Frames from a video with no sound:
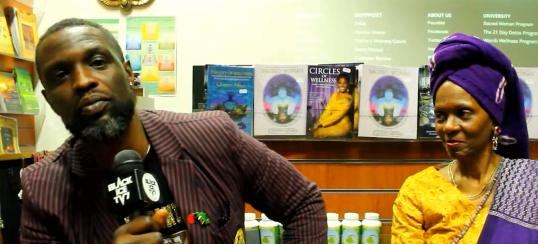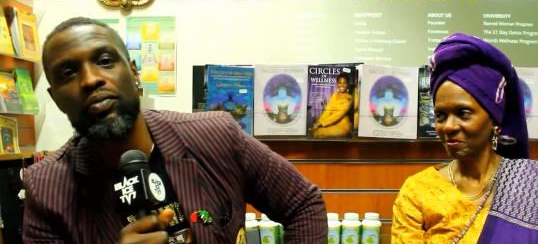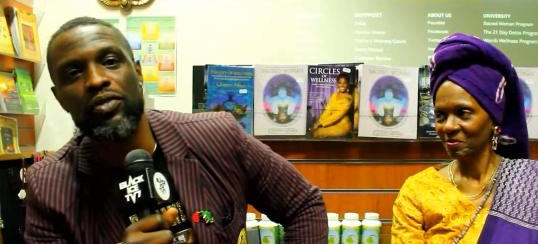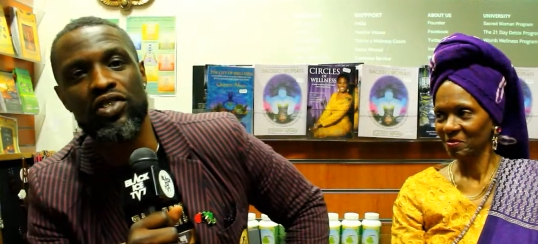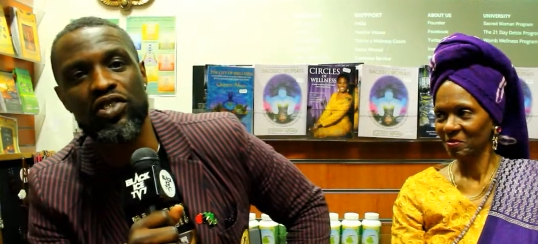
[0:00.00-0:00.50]

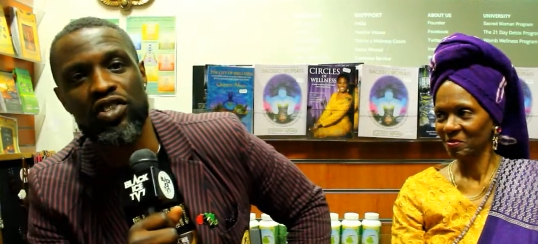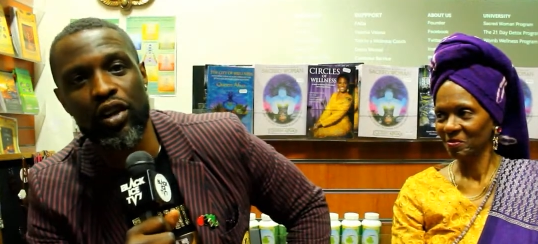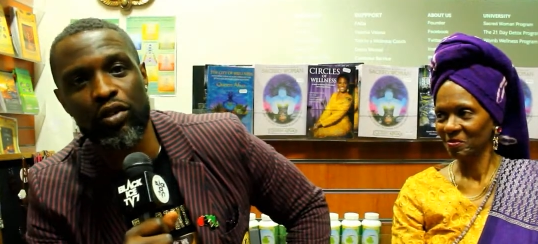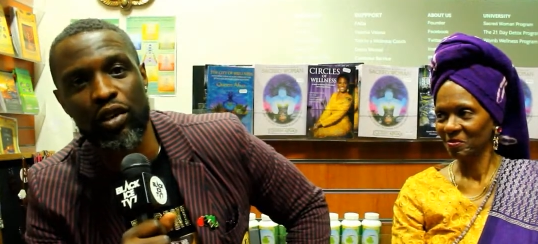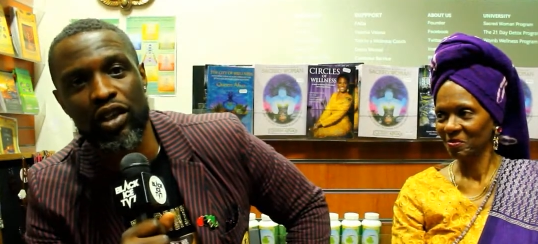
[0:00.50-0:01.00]
Speaker 1: This is
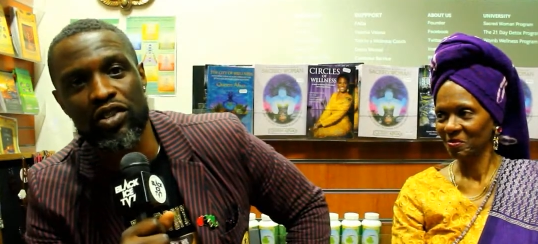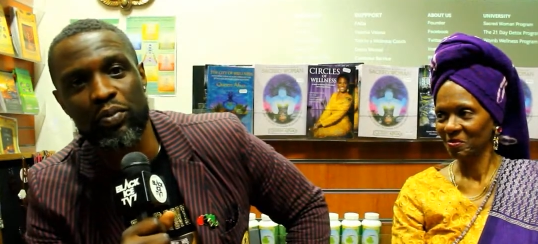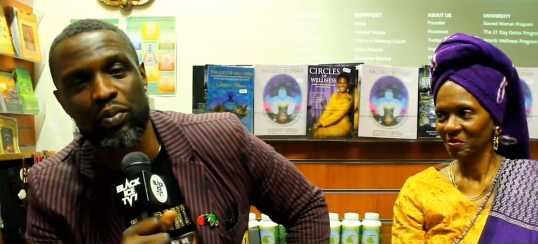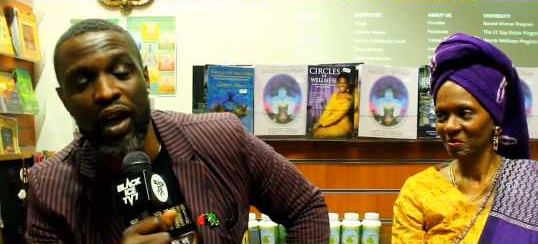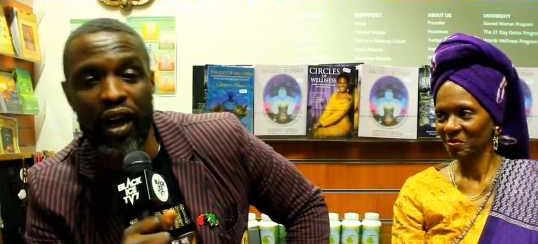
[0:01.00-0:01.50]
Terry Riggs,
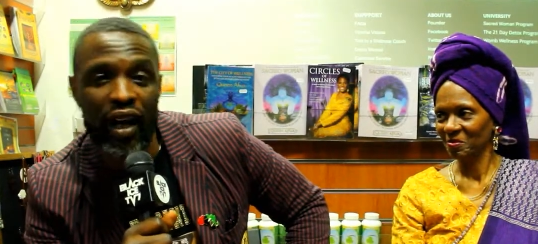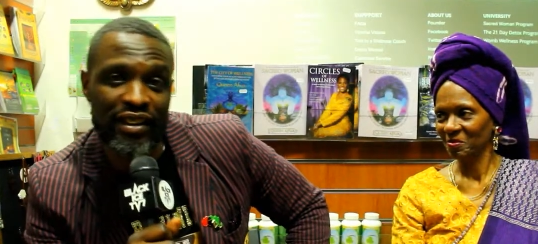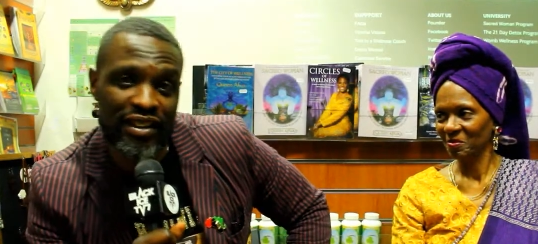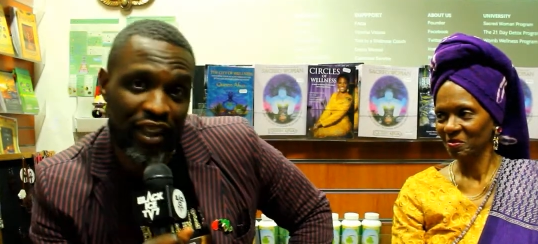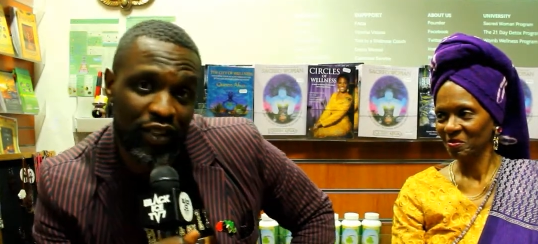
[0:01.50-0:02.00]
Black Ice
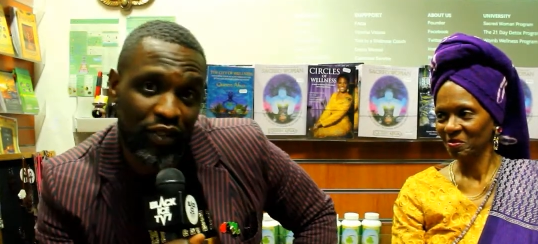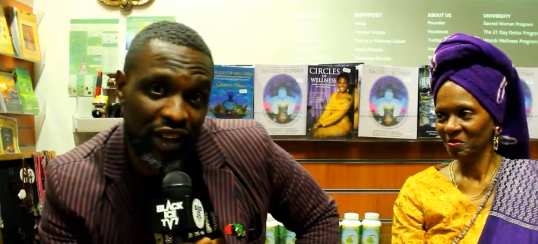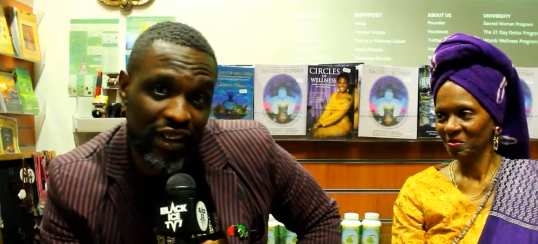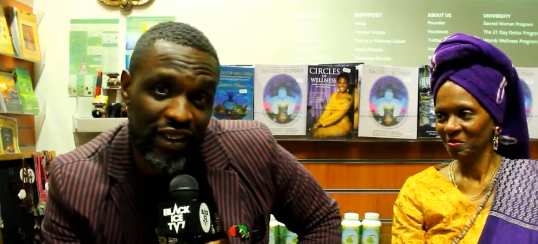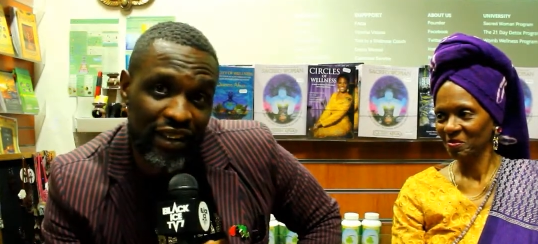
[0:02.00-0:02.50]

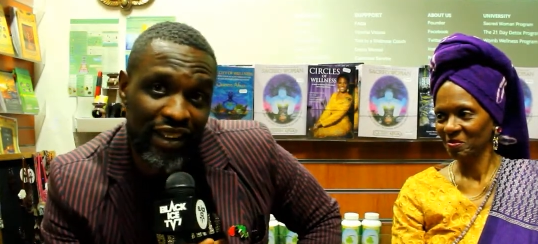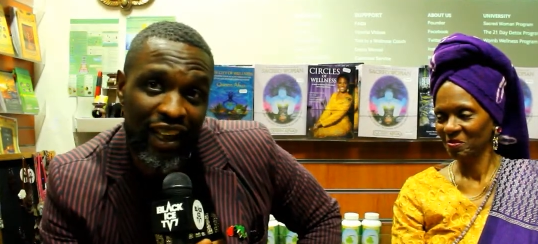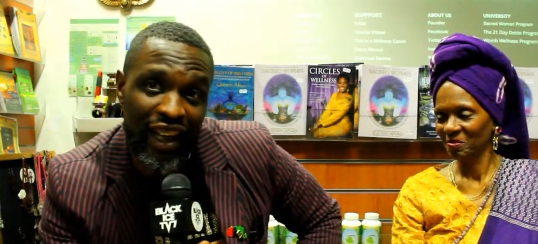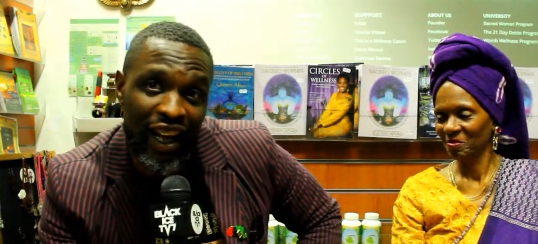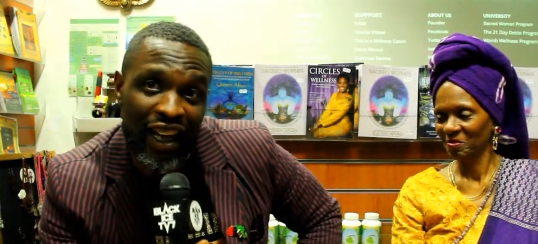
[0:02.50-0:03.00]
TV
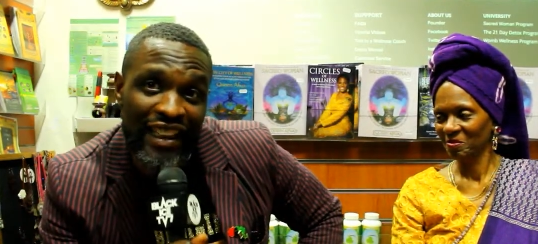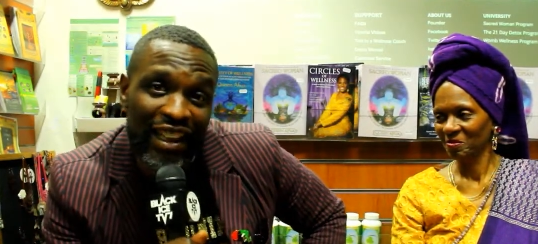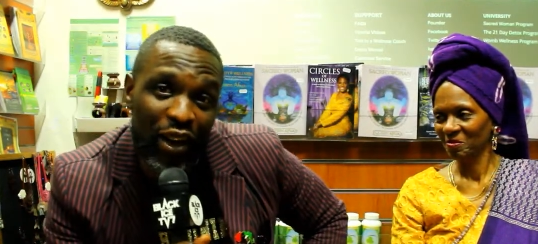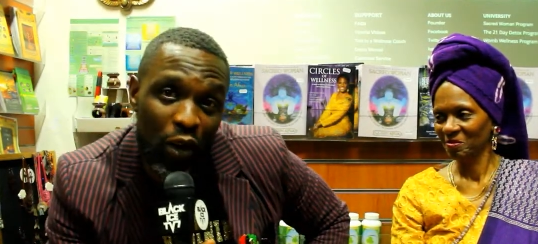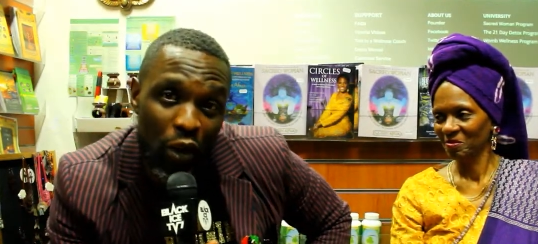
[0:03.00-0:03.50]

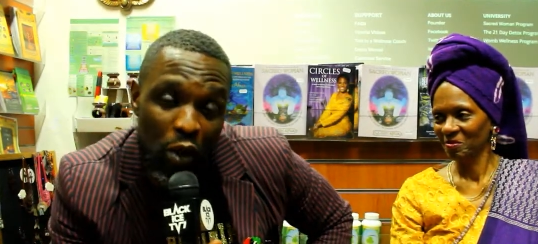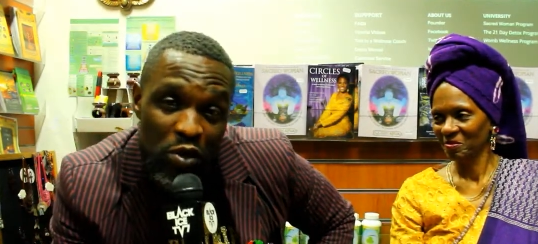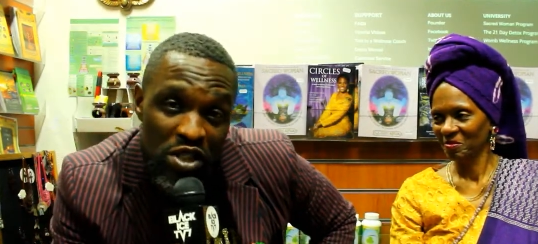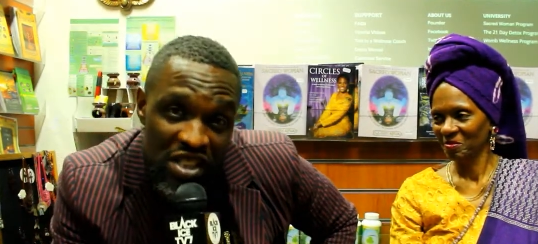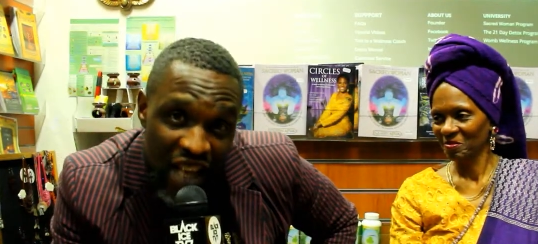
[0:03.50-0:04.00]

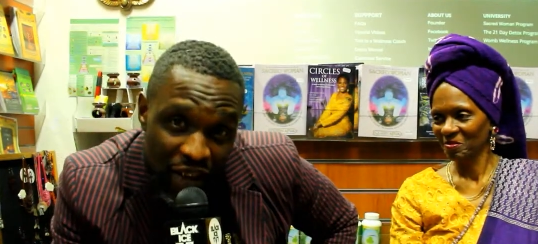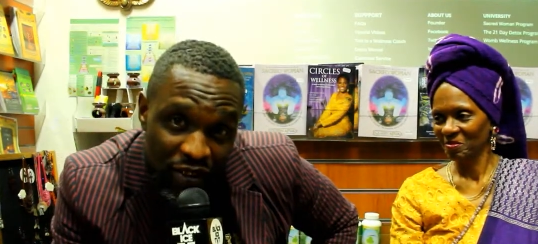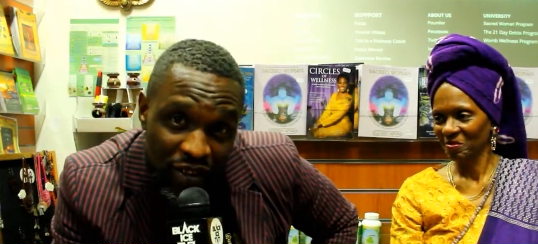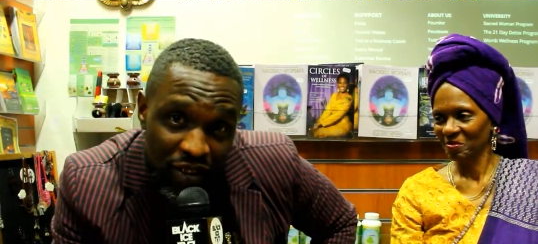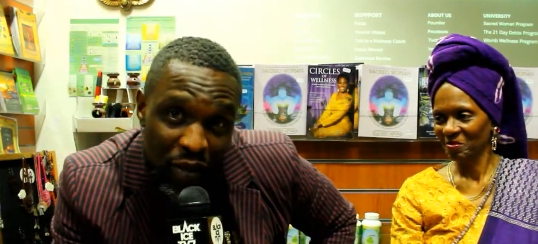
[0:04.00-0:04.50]

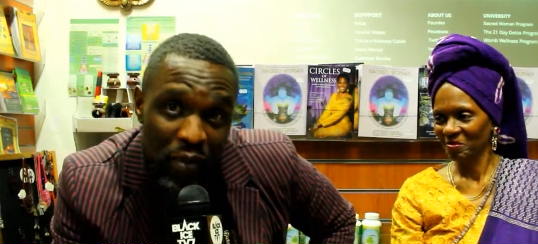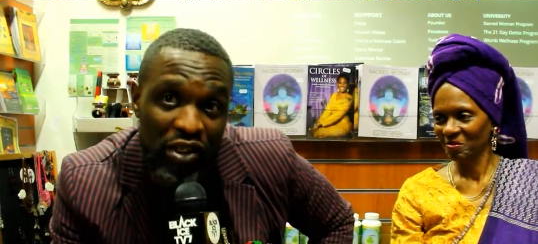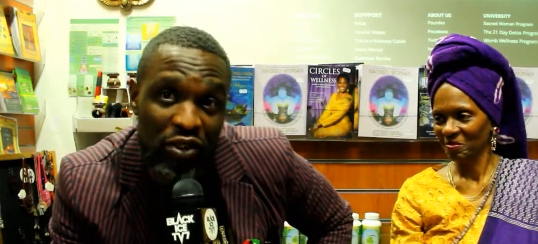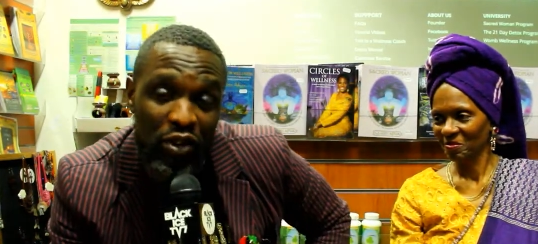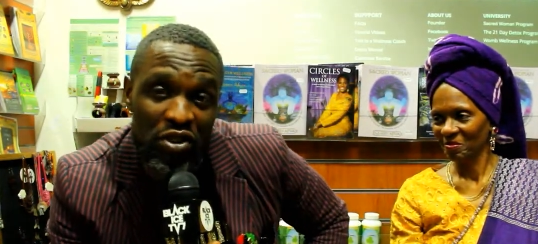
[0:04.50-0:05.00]
7. Make
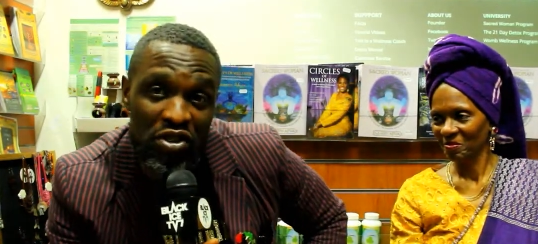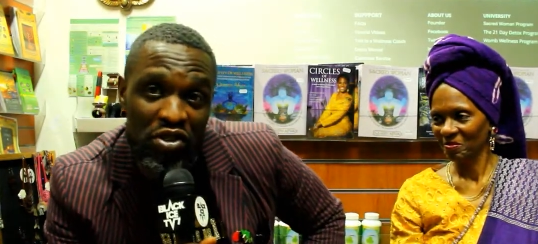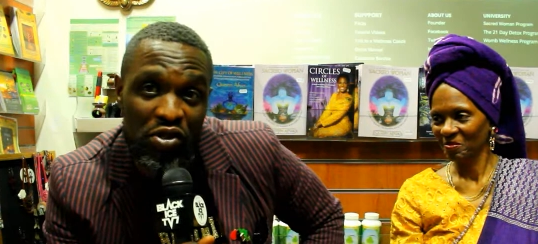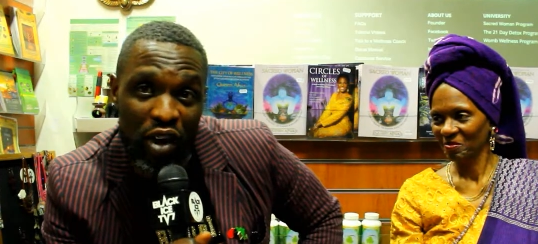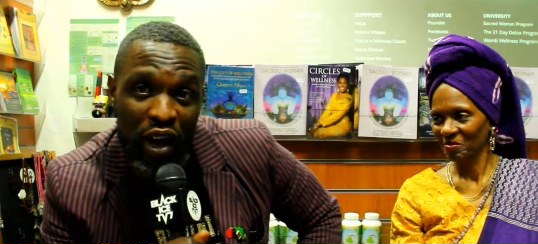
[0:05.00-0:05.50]
sure you
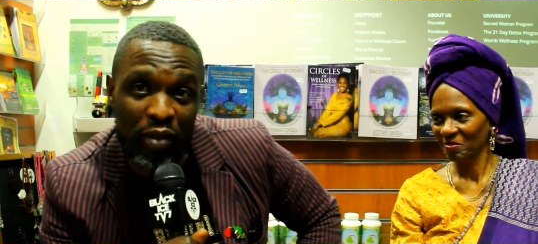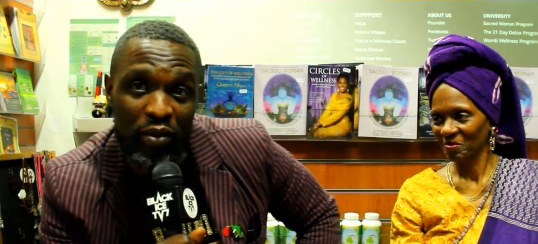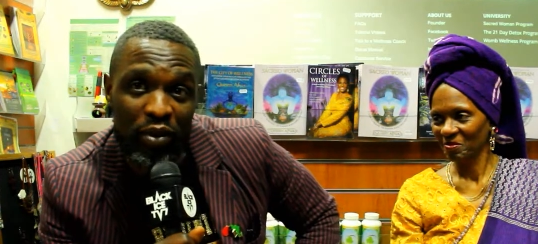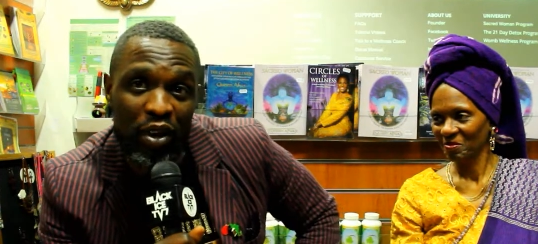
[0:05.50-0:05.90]
subscribe.